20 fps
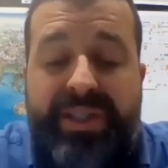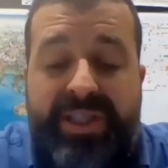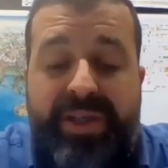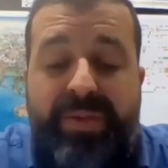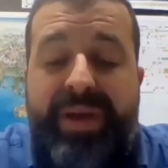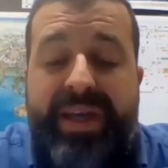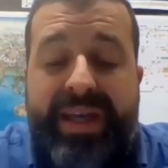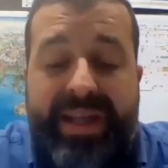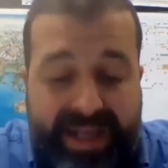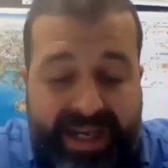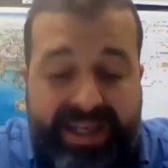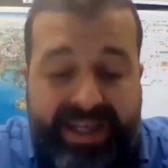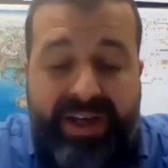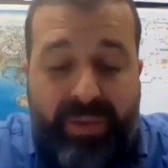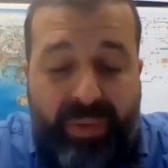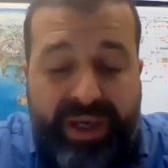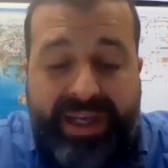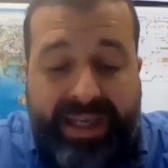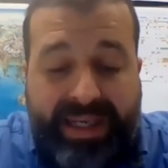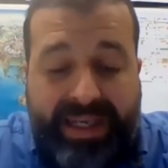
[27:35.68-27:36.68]
it to be like a
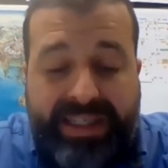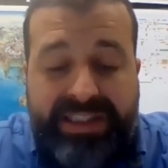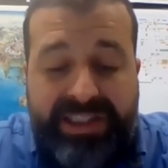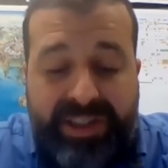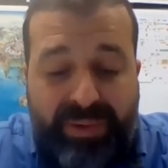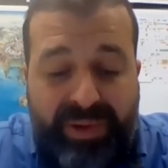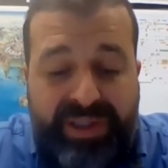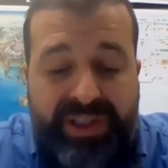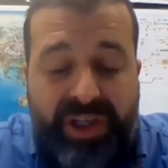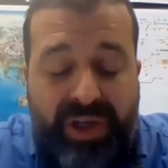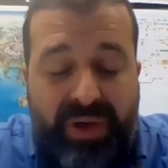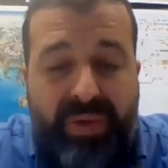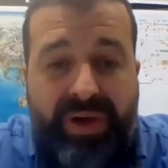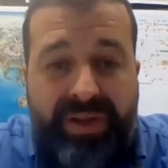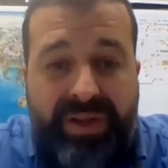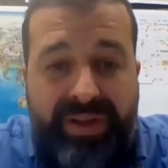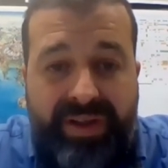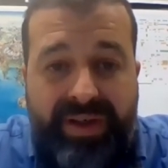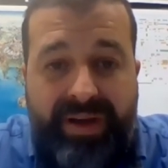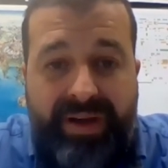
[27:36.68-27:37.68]
wiki, so we do
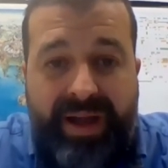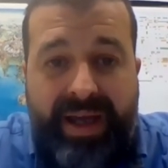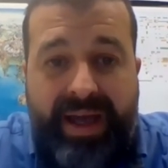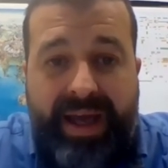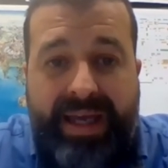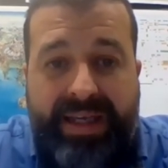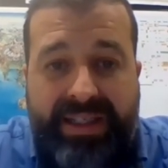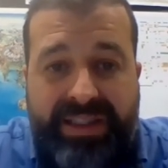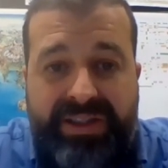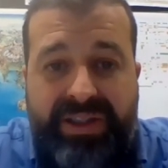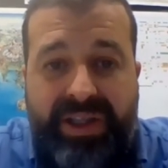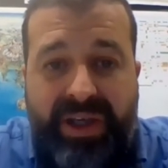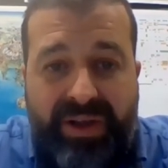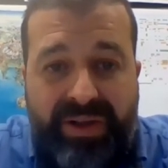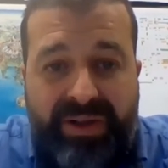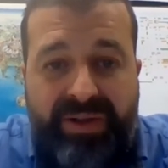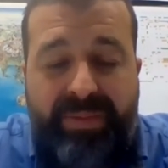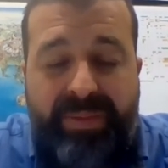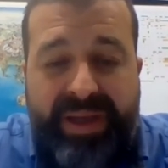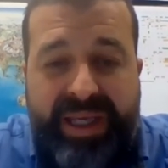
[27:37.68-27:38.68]
want
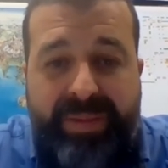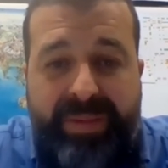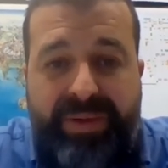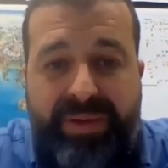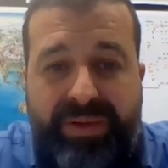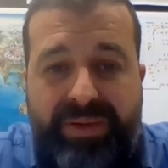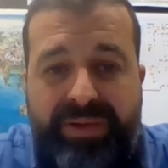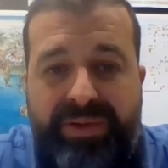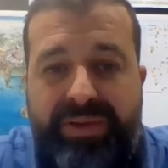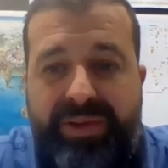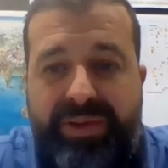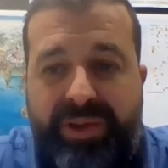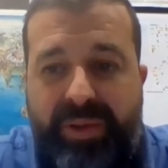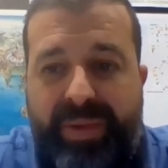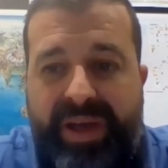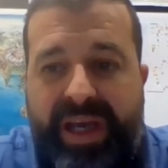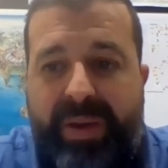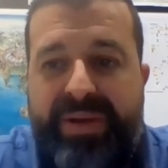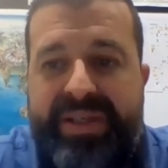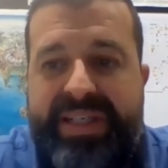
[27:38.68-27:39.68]
external people to
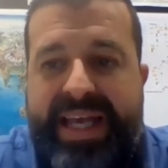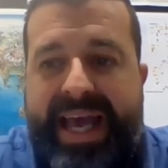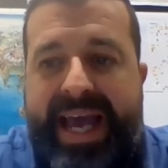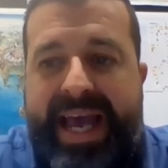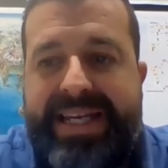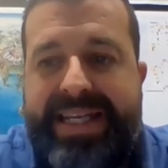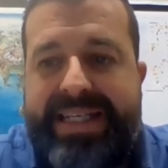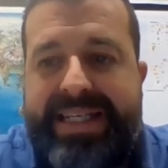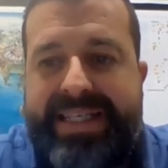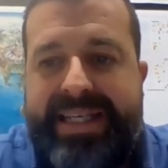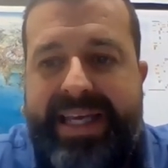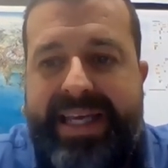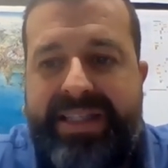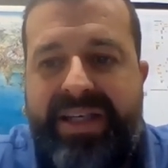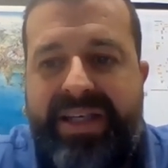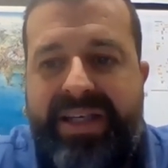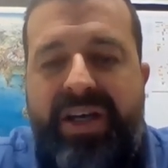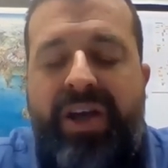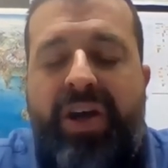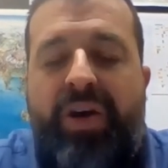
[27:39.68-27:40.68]
be able to edit it.
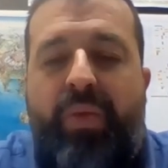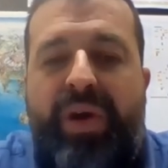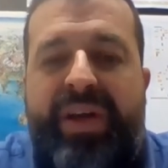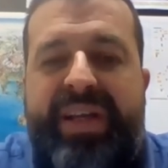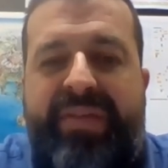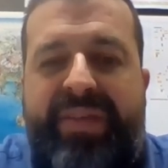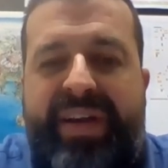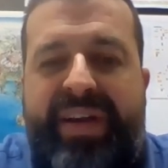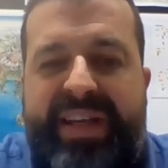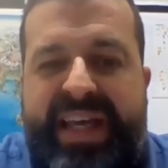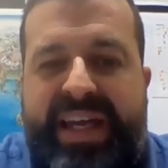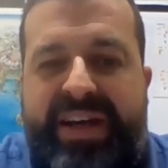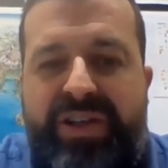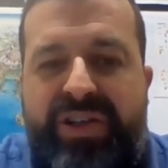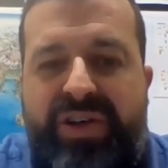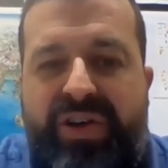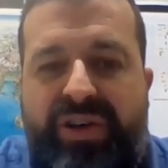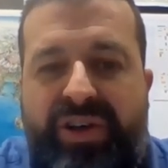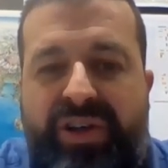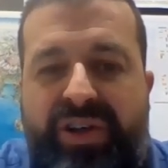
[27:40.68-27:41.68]
We'd have
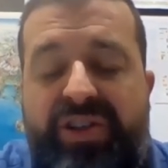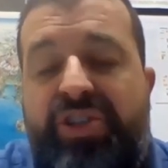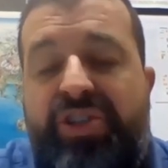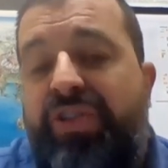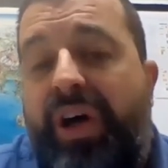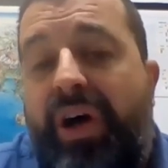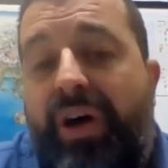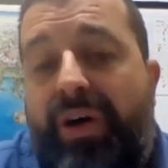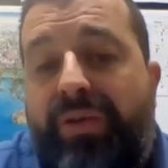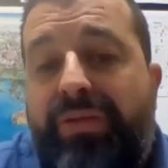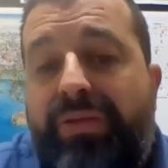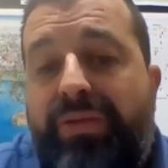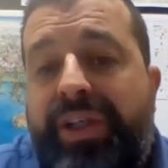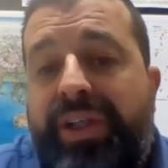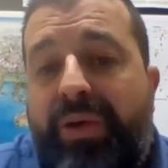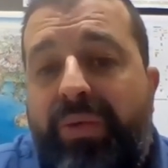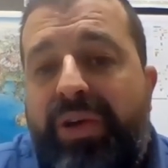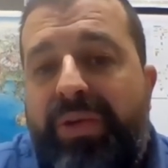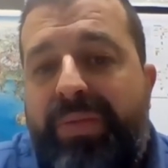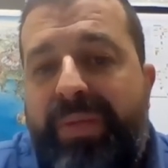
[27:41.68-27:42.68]
editorial control,
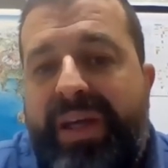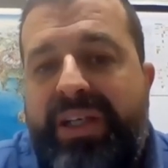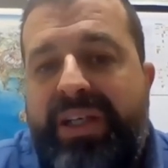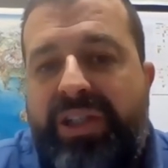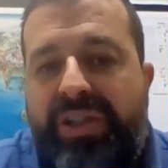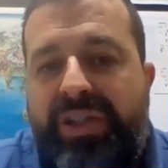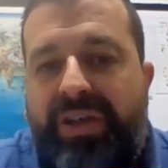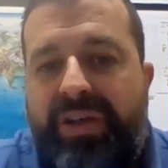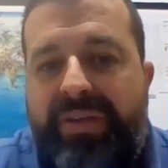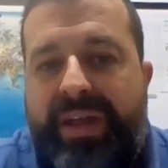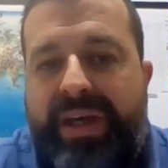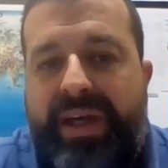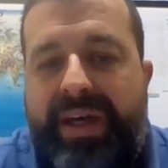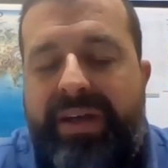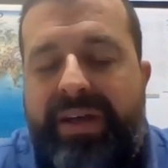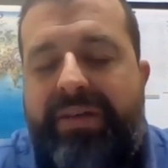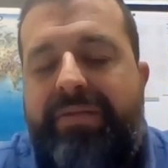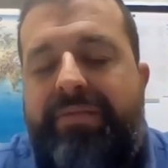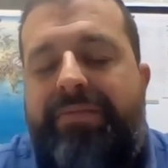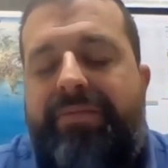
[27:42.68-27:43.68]
so we'd make sure
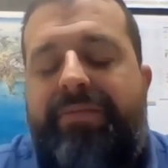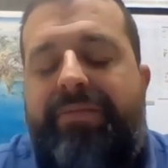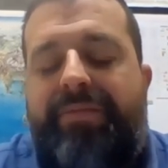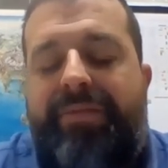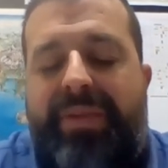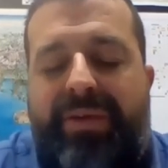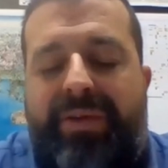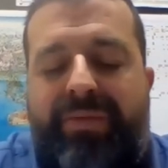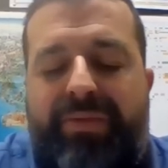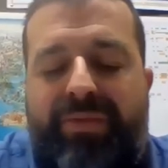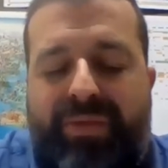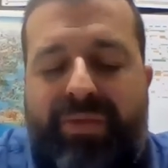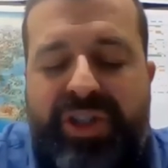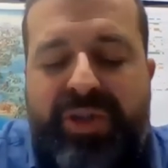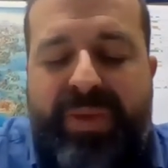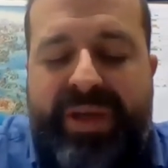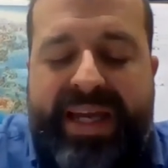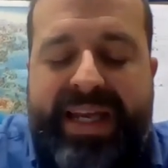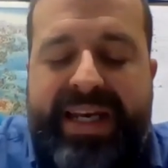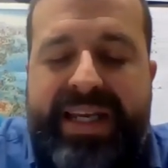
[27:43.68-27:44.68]
that what's
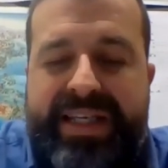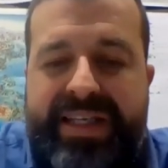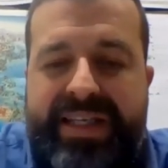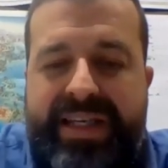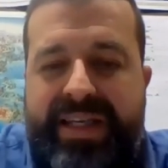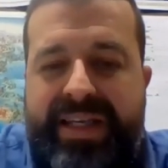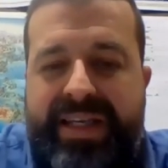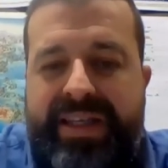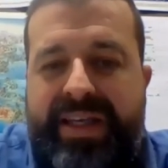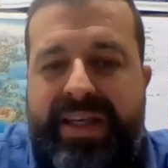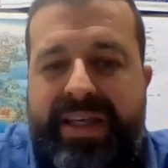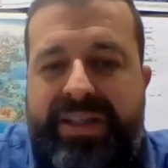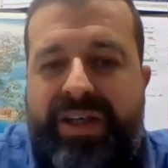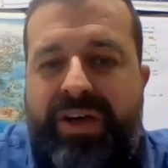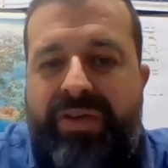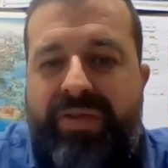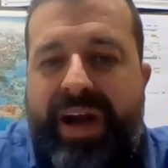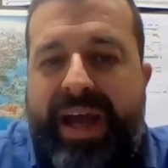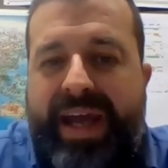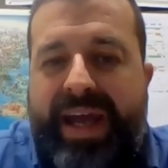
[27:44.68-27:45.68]
being edited is
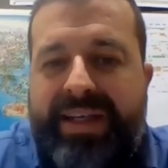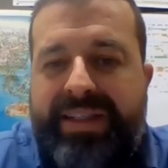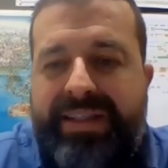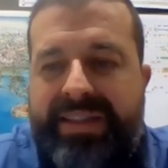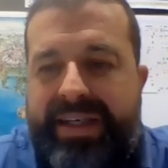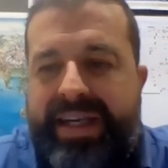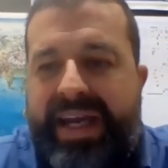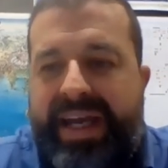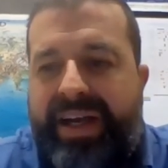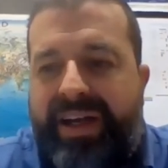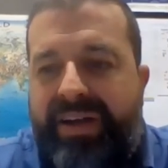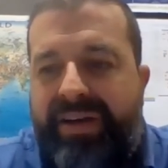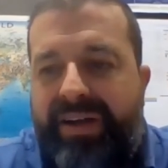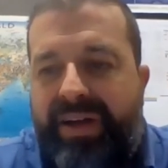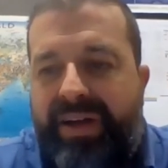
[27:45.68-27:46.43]
correct, and